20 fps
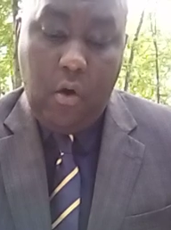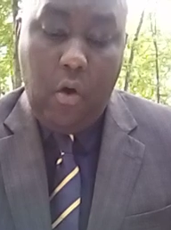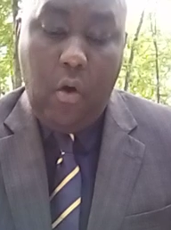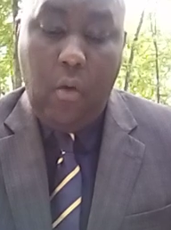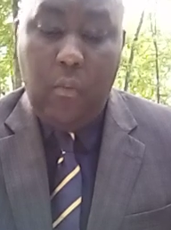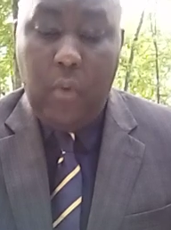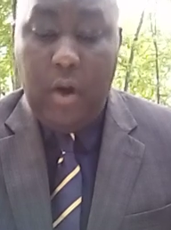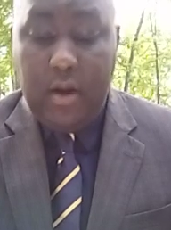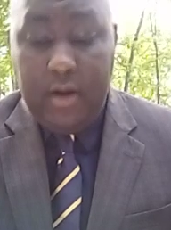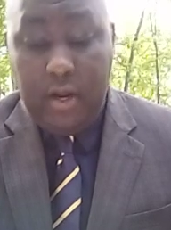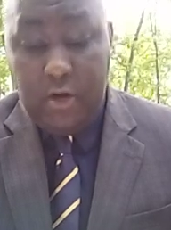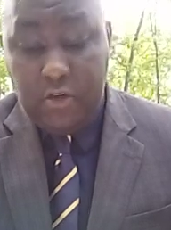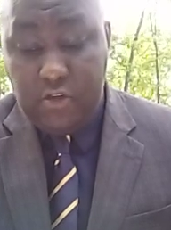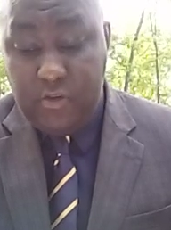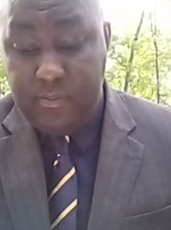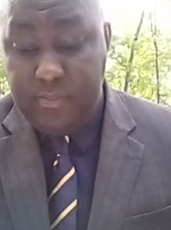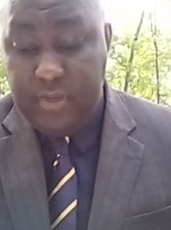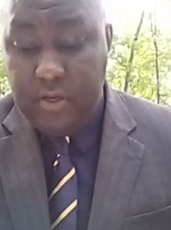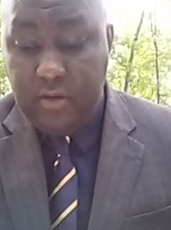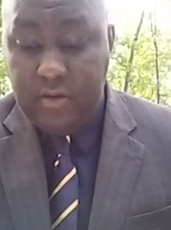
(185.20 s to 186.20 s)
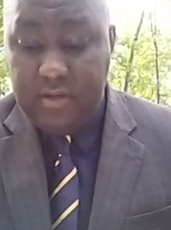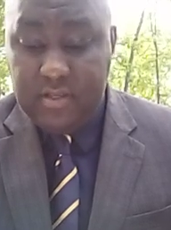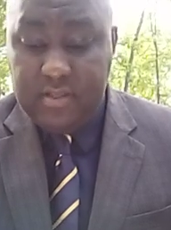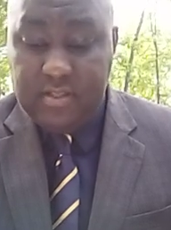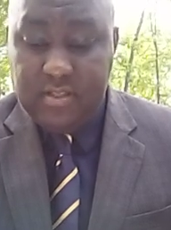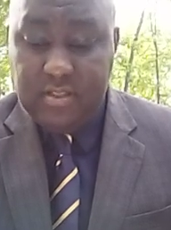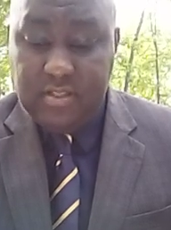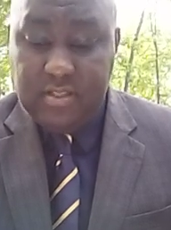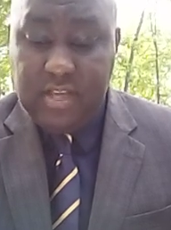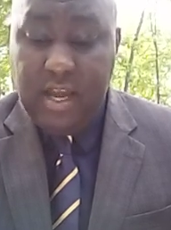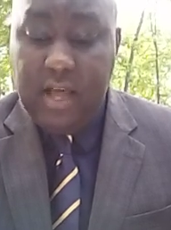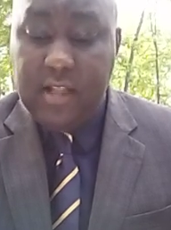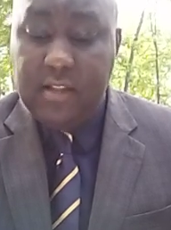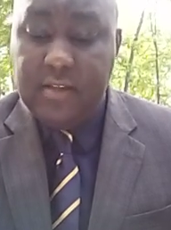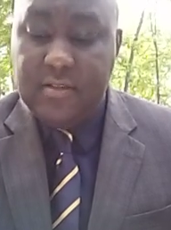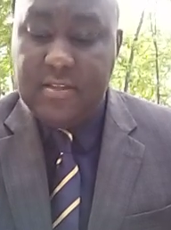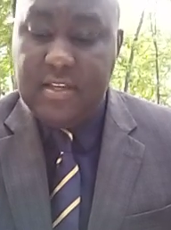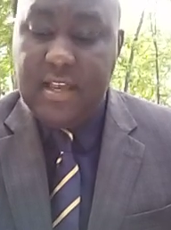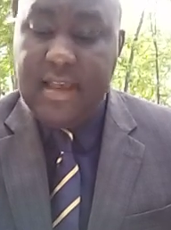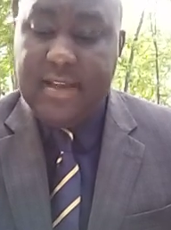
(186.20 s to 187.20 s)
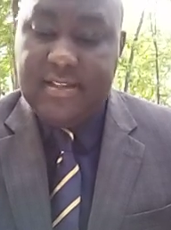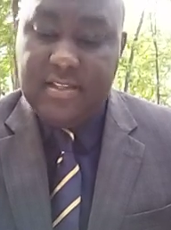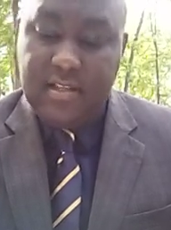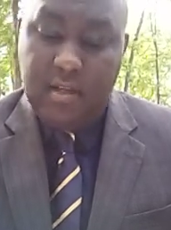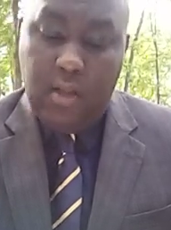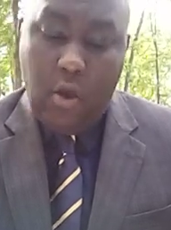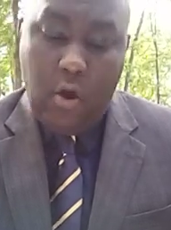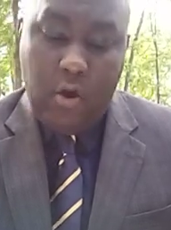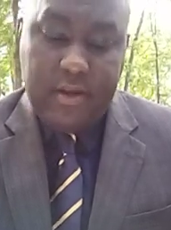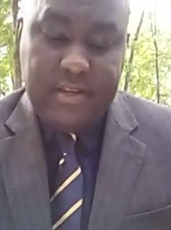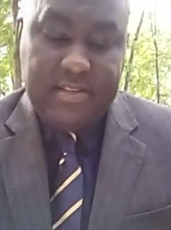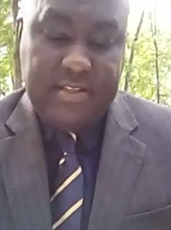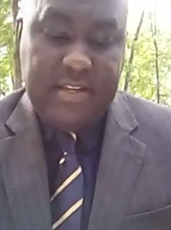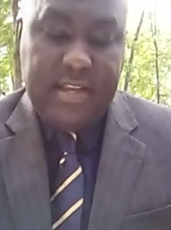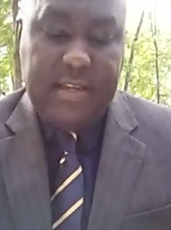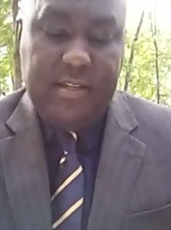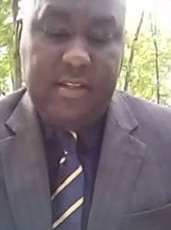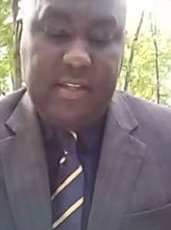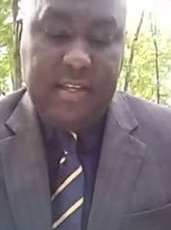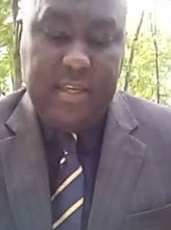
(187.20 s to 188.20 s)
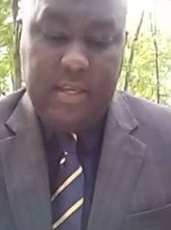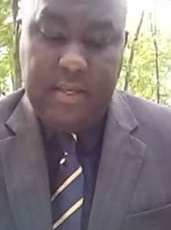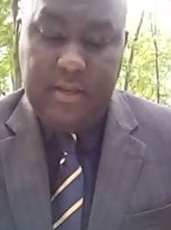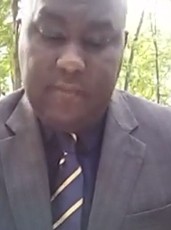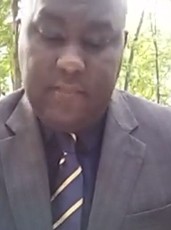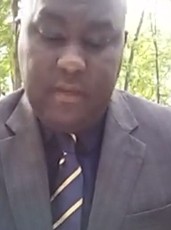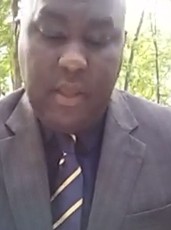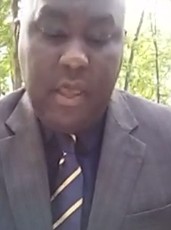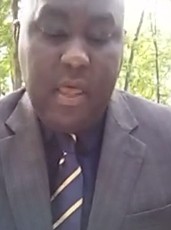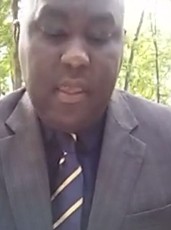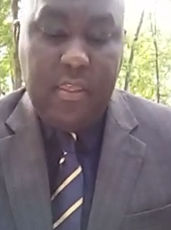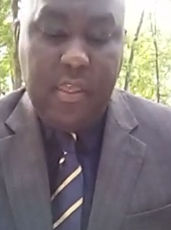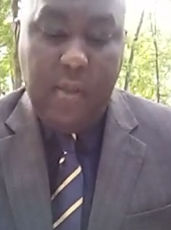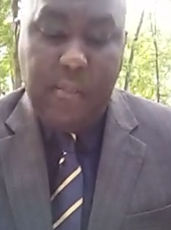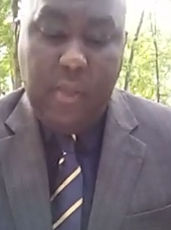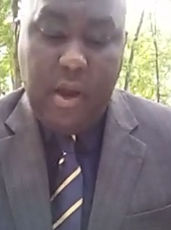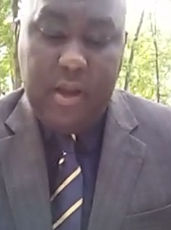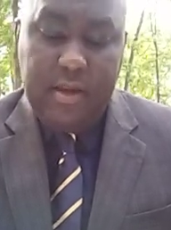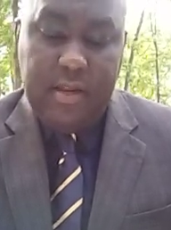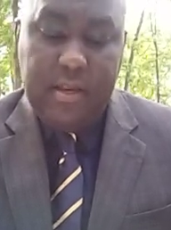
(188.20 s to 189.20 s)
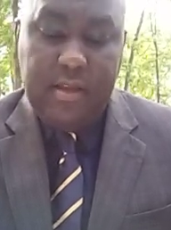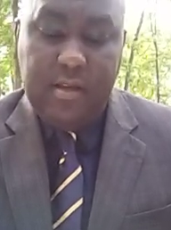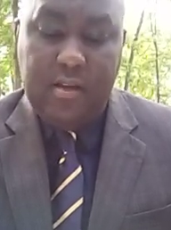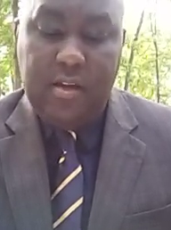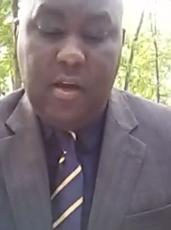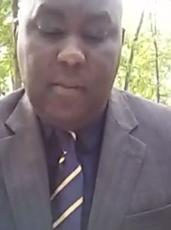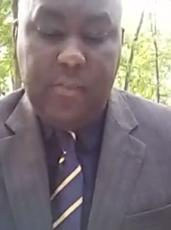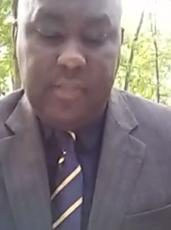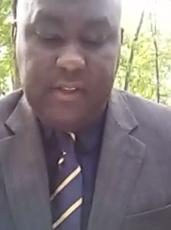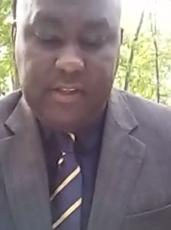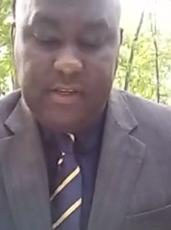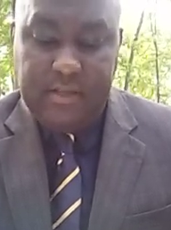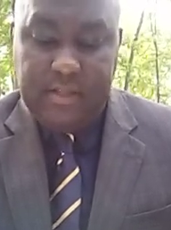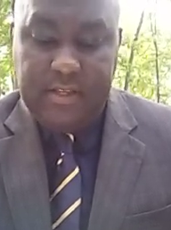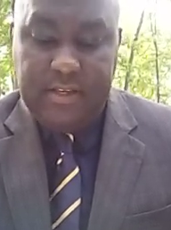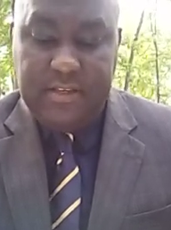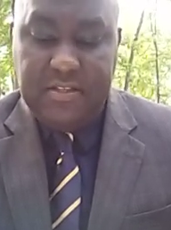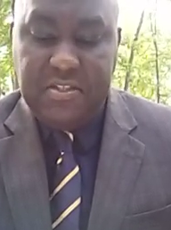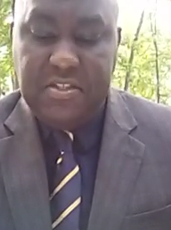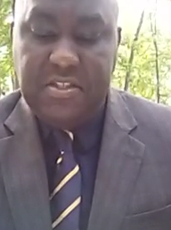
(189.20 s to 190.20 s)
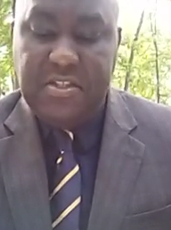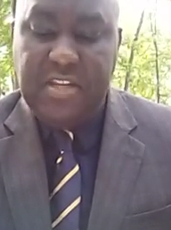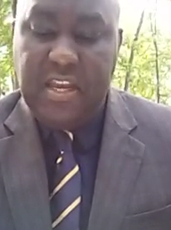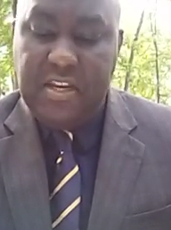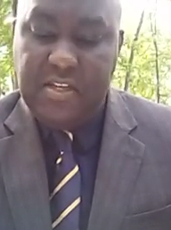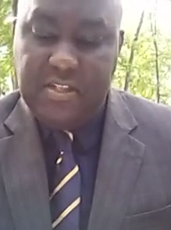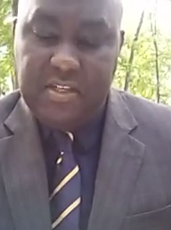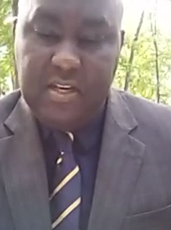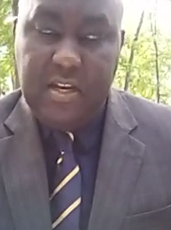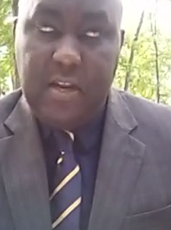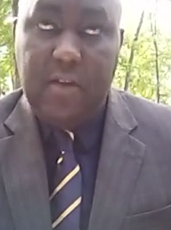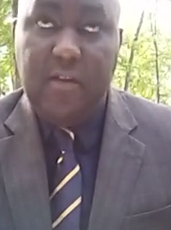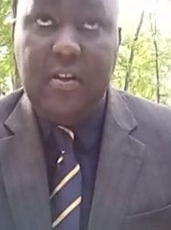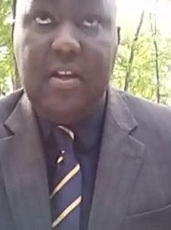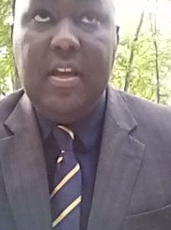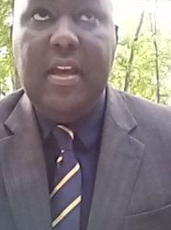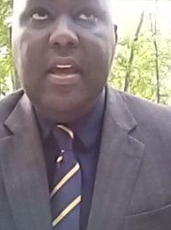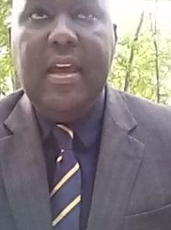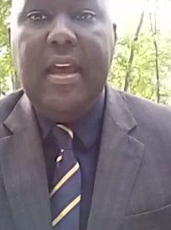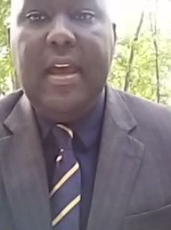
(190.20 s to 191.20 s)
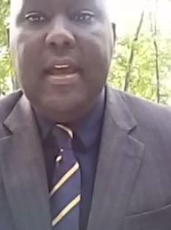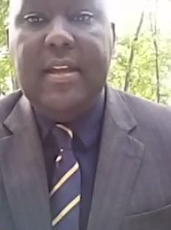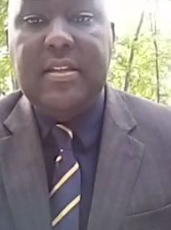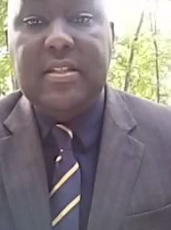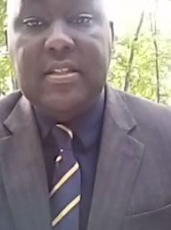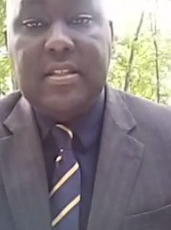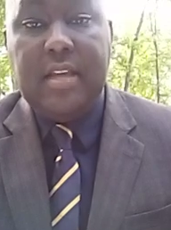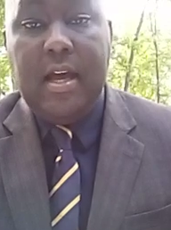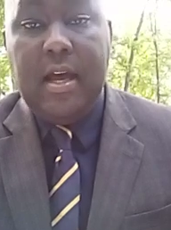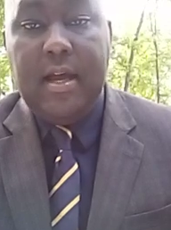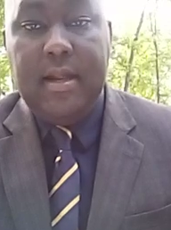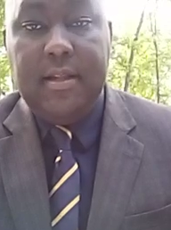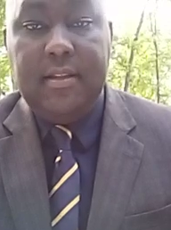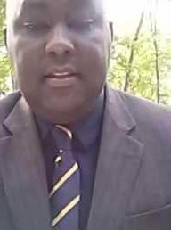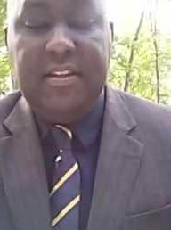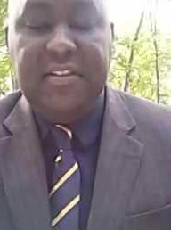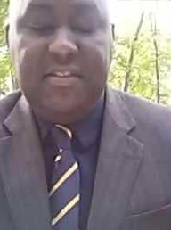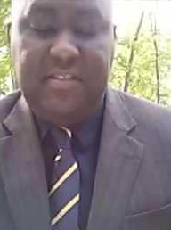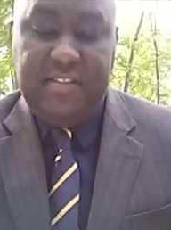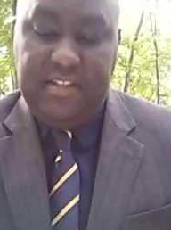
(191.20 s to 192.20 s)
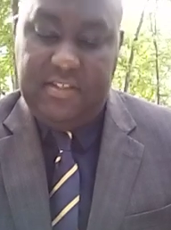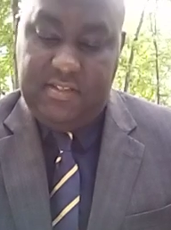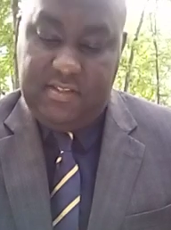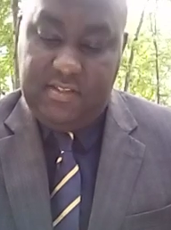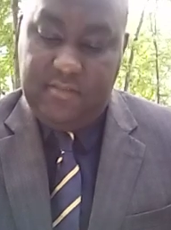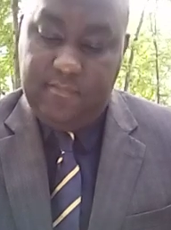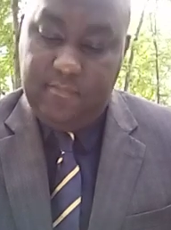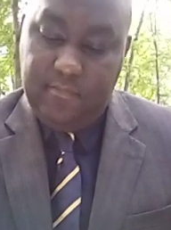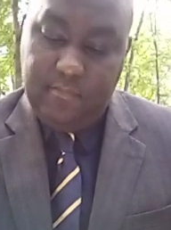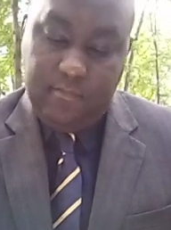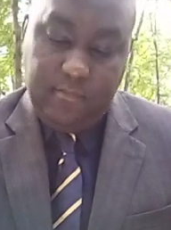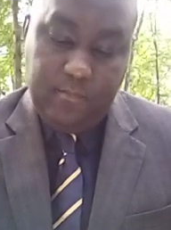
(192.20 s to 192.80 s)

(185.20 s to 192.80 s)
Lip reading: or $100 billion as long as they leave the money completely stationary inside the system.